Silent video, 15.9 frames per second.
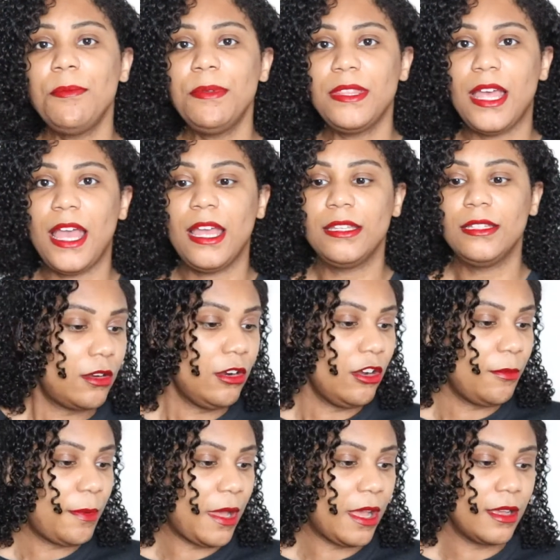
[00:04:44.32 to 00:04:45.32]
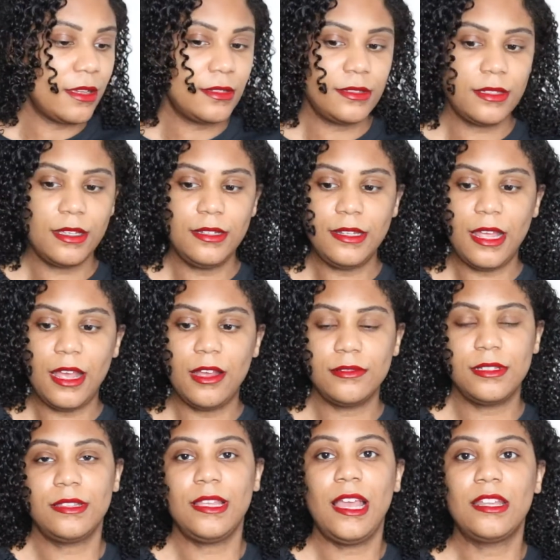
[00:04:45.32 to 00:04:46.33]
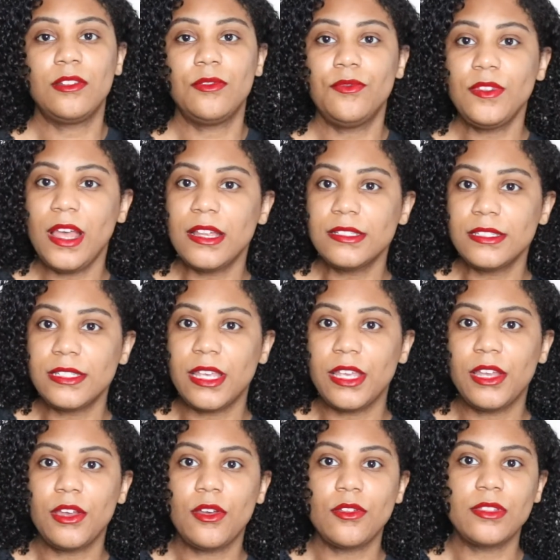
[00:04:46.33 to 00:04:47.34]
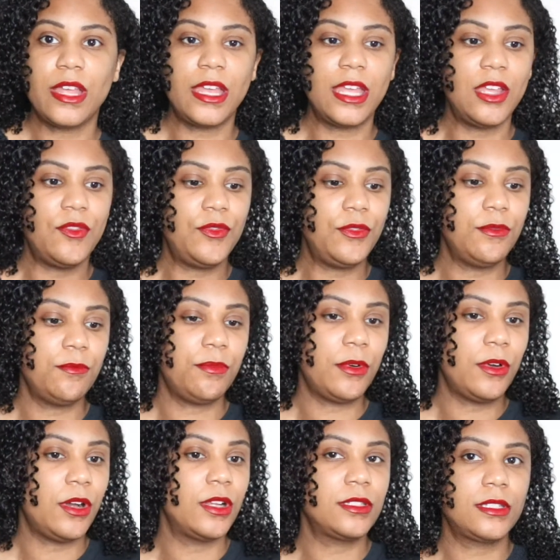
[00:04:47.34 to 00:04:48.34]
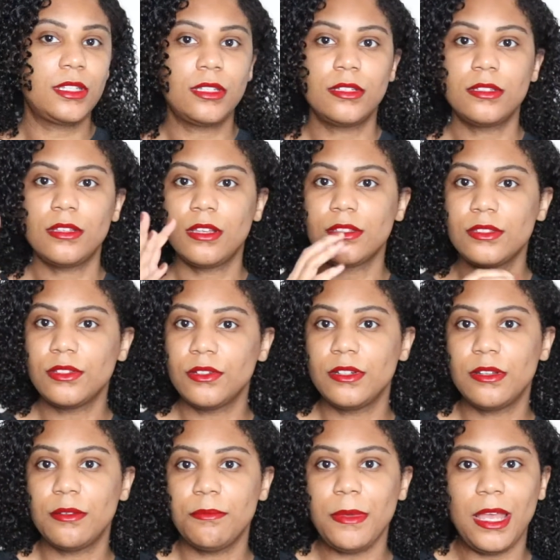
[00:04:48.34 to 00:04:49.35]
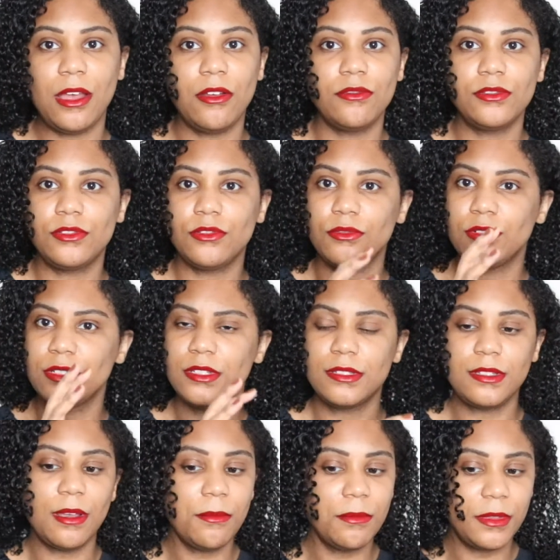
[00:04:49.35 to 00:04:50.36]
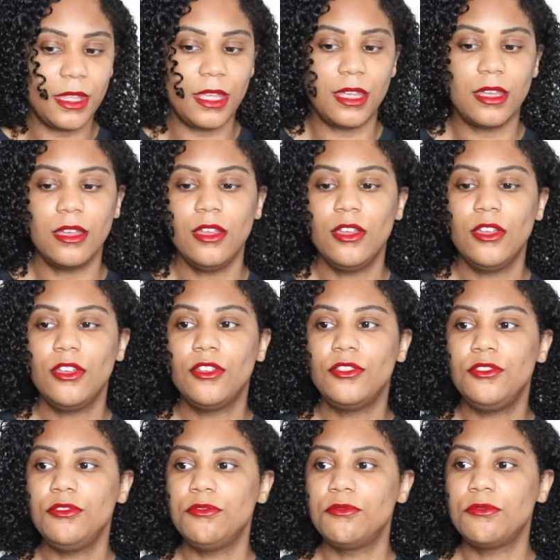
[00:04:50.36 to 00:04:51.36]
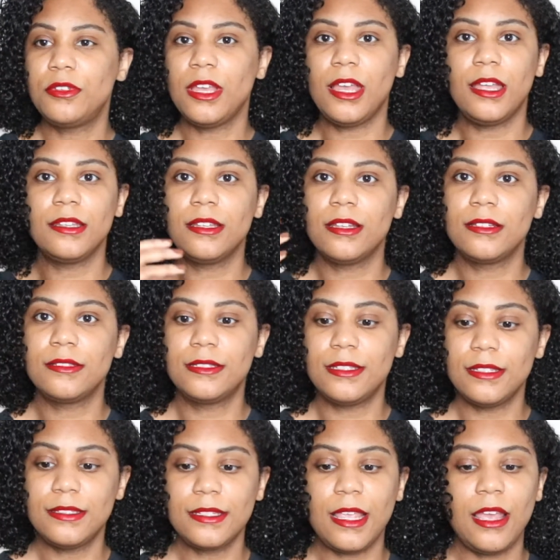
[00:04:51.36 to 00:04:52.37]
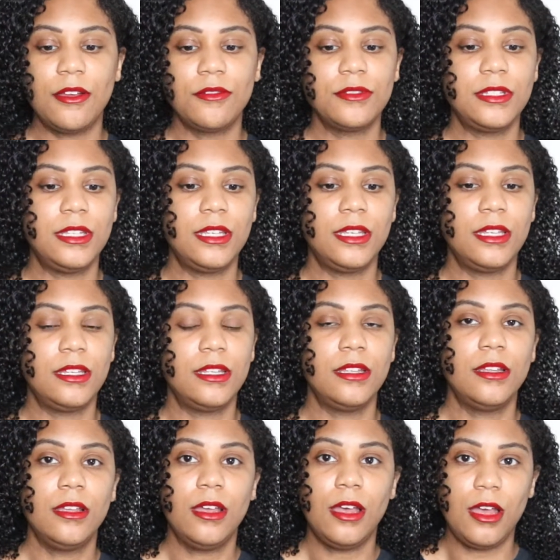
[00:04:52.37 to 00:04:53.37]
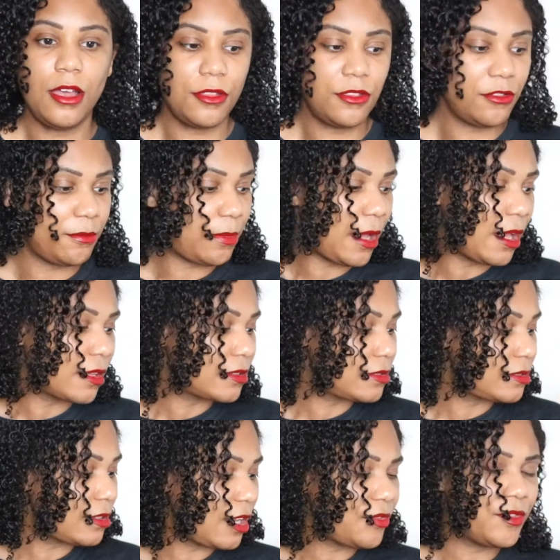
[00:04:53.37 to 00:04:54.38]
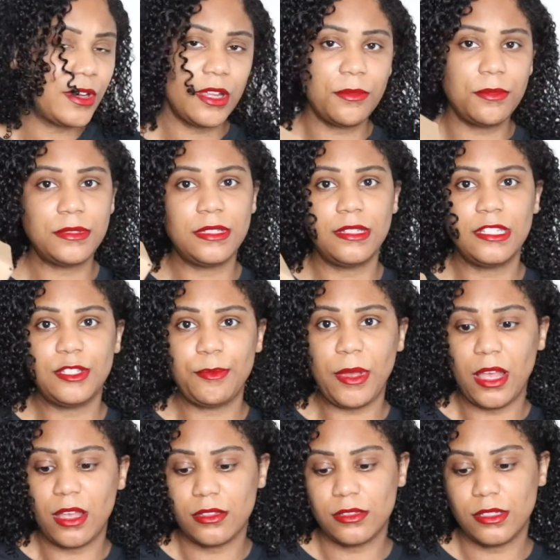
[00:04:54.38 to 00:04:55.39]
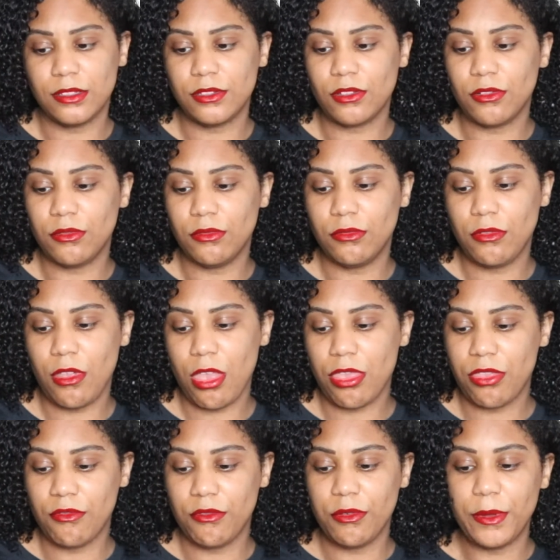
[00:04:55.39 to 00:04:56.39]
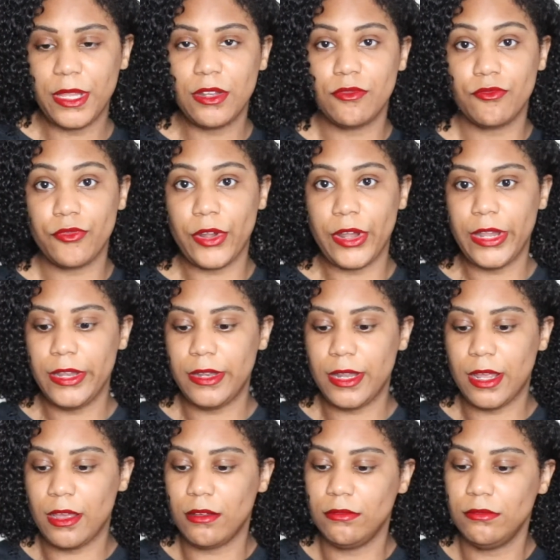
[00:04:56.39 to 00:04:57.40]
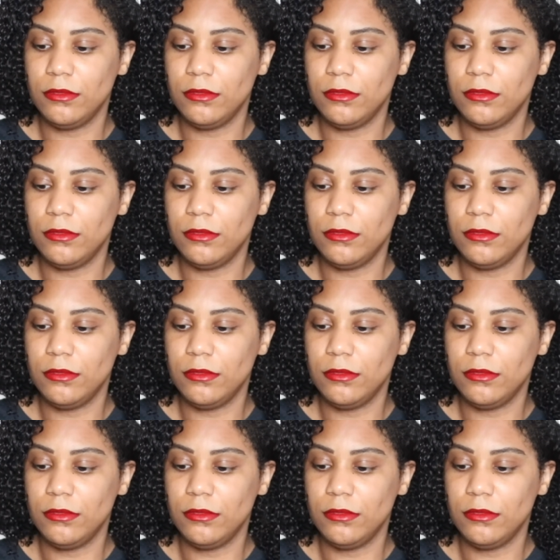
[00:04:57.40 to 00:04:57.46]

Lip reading: of that, CurlBox announced that they had a flash sale, that if you bought a certain amount or something, you get a discounted other box. I forget what's in this box. Let's go through it right now.